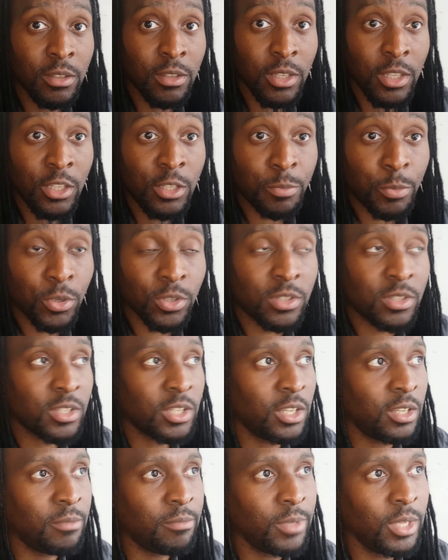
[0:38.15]
eSports
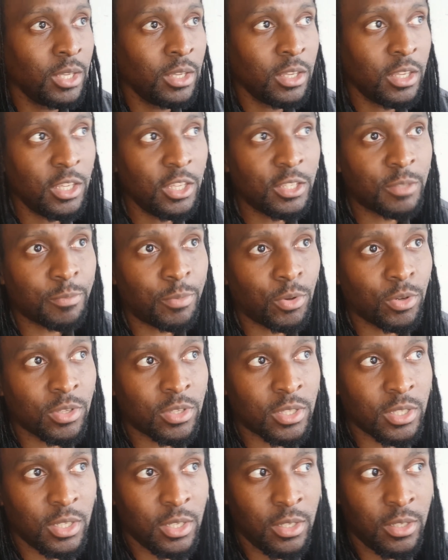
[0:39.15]
team.
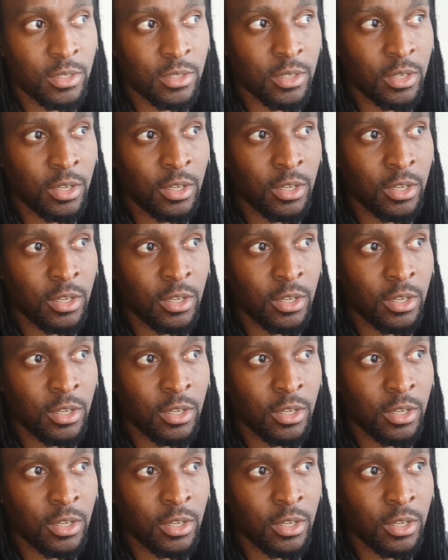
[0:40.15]
eSports is